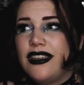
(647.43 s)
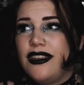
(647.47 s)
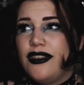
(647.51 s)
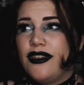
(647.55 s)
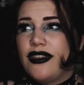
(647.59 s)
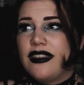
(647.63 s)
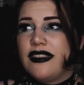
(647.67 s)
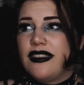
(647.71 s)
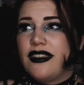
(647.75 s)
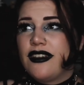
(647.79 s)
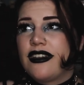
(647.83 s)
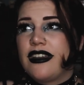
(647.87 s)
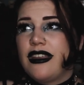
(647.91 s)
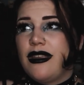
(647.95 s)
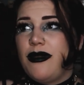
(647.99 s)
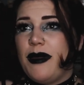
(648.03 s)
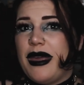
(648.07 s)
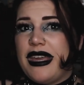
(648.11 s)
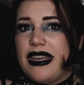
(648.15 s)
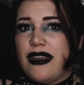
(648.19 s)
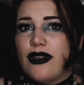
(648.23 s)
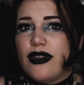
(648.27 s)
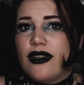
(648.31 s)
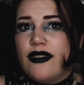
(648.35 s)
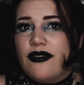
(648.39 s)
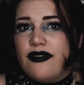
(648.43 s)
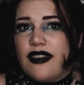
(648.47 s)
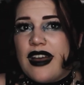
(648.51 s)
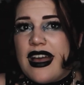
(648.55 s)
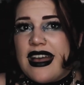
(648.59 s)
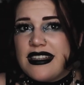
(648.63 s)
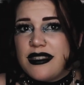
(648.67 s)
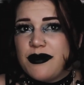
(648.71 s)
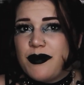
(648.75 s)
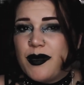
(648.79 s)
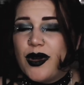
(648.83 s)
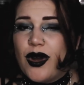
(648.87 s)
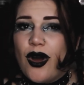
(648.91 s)
You can literally make your own
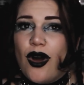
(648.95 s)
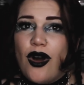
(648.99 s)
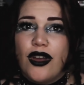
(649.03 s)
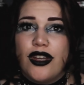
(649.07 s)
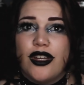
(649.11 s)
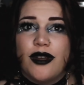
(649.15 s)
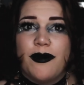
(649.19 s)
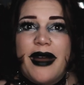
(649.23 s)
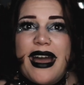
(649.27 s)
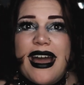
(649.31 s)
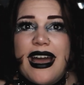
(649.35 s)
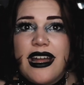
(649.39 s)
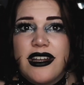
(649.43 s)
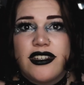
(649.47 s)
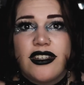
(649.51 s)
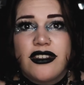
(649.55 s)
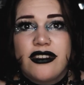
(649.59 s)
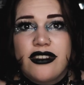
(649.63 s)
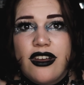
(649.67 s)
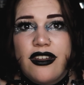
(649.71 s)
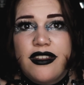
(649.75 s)
vest, put all your patches